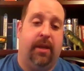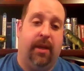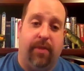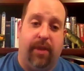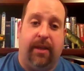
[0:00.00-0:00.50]

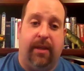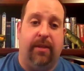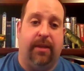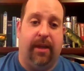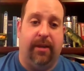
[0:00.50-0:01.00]
If they need
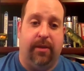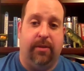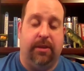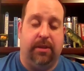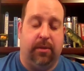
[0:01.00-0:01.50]
the
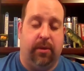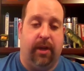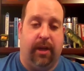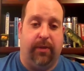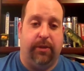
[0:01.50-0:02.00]
diagnosis in order
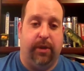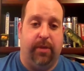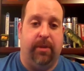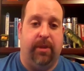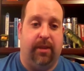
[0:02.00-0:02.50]
to get the
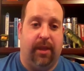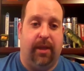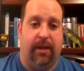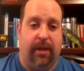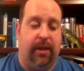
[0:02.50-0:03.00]
treatment that
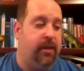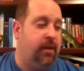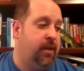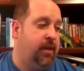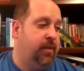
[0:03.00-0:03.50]
they need,
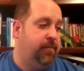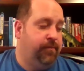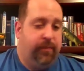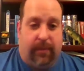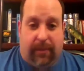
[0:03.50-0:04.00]

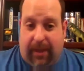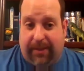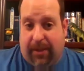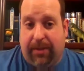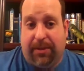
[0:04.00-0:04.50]

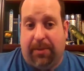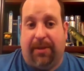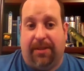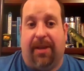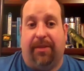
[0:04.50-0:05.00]
that's also
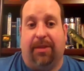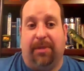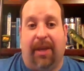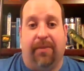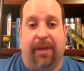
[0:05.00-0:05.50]
us having to
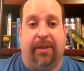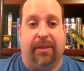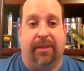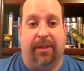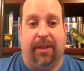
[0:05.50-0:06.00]
behave
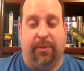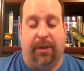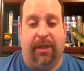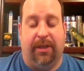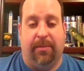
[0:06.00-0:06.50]
ethically. Like,
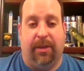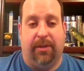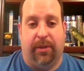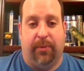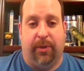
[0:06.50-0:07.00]
we need to make
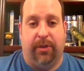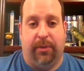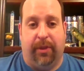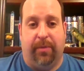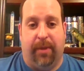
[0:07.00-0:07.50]
sure that we're
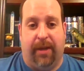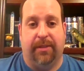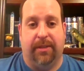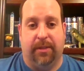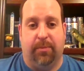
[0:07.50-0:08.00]
doing the
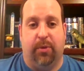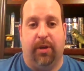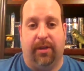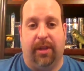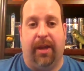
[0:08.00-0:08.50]
best to support
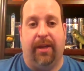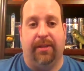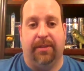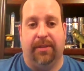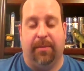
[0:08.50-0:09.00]
our
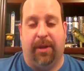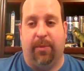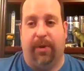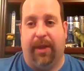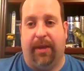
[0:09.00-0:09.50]
clients, no matter
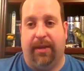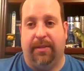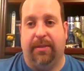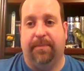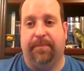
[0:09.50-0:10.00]
what that
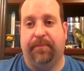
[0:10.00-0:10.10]
is.